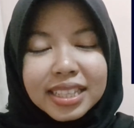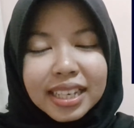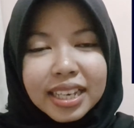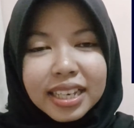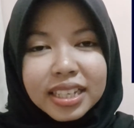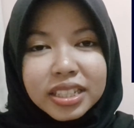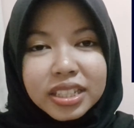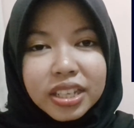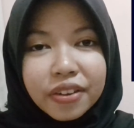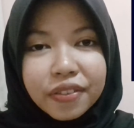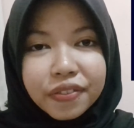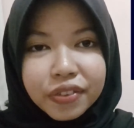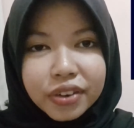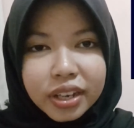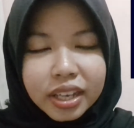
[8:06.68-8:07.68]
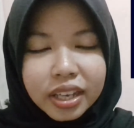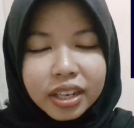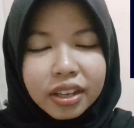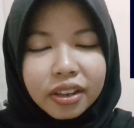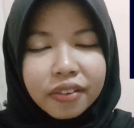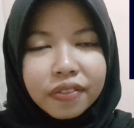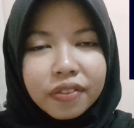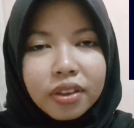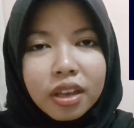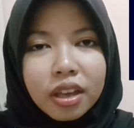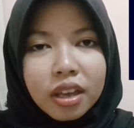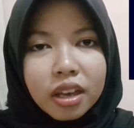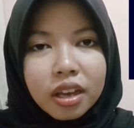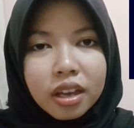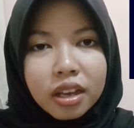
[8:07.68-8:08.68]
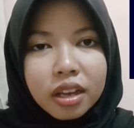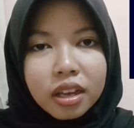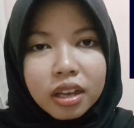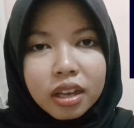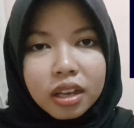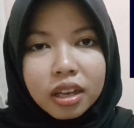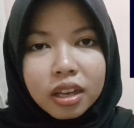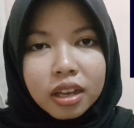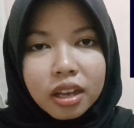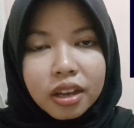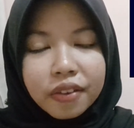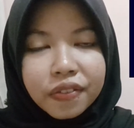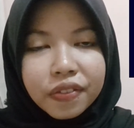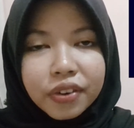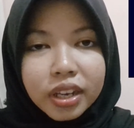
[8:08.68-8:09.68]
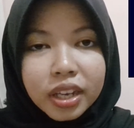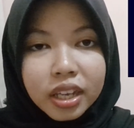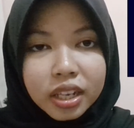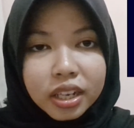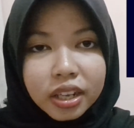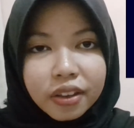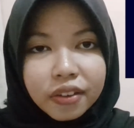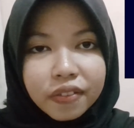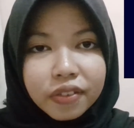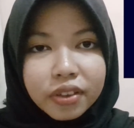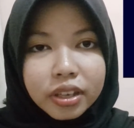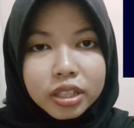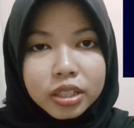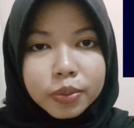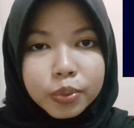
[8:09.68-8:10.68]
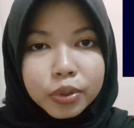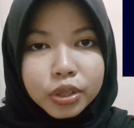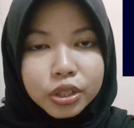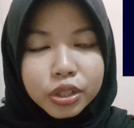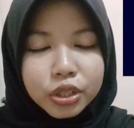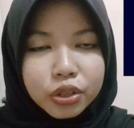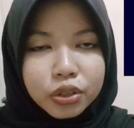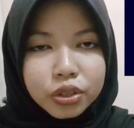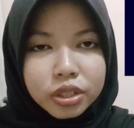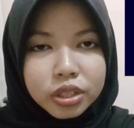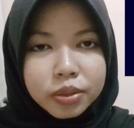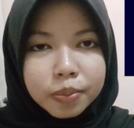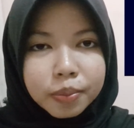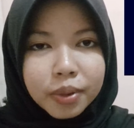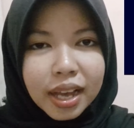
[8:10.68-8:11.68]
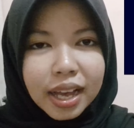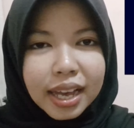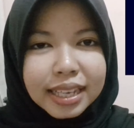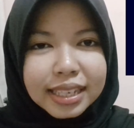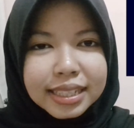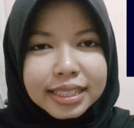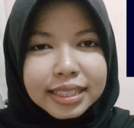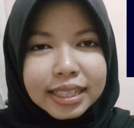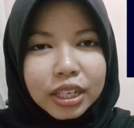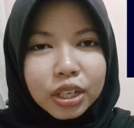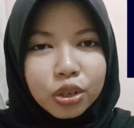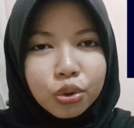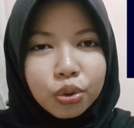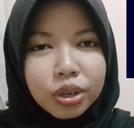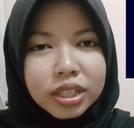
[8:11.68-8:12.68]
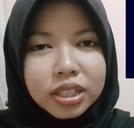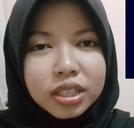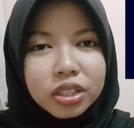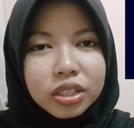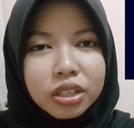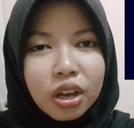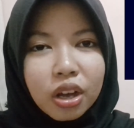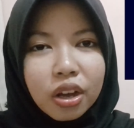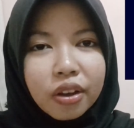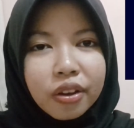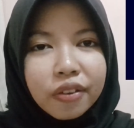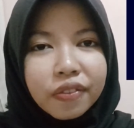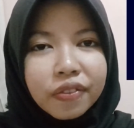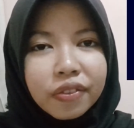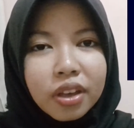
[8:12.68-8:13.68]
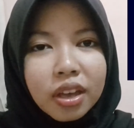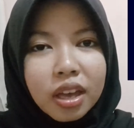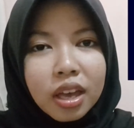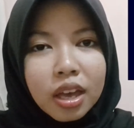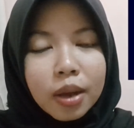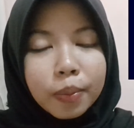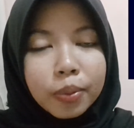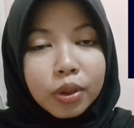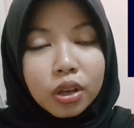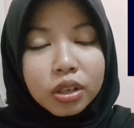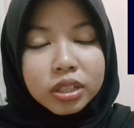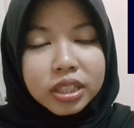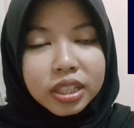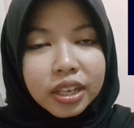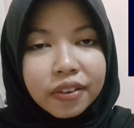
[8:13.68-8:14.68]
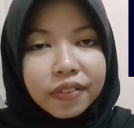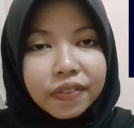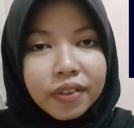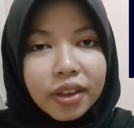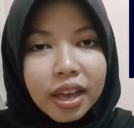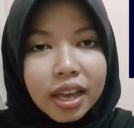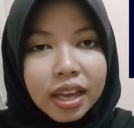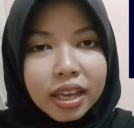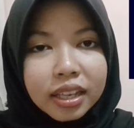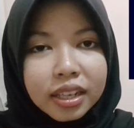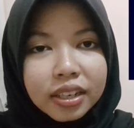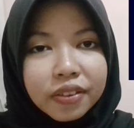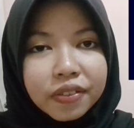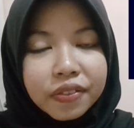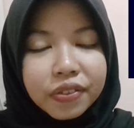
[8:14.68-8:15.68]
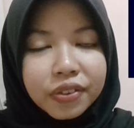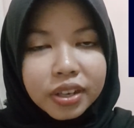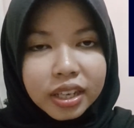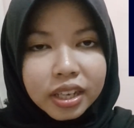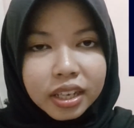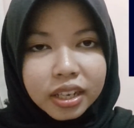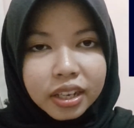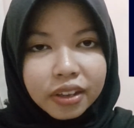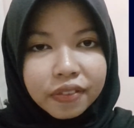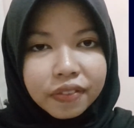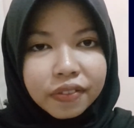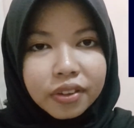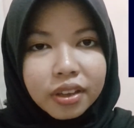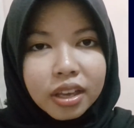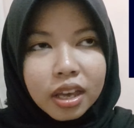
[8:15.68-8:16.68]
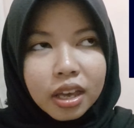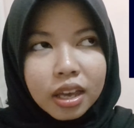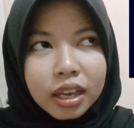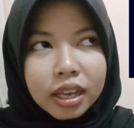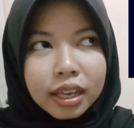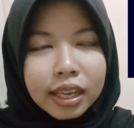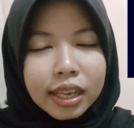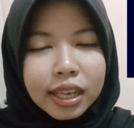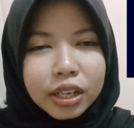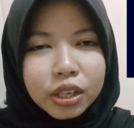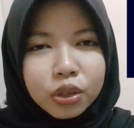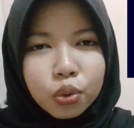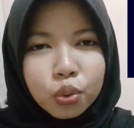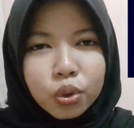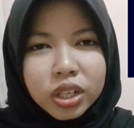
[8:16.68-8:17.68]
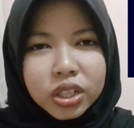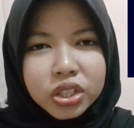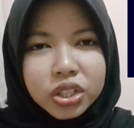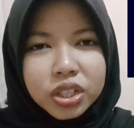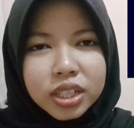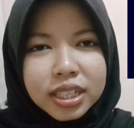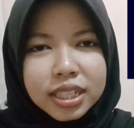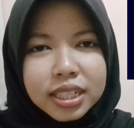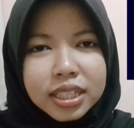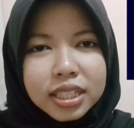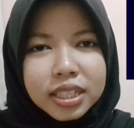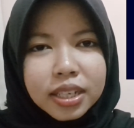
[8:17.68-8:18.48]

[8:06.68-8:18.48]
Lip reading: is a fricative. A fricative is produced by sequence of plosive and fricative, in which it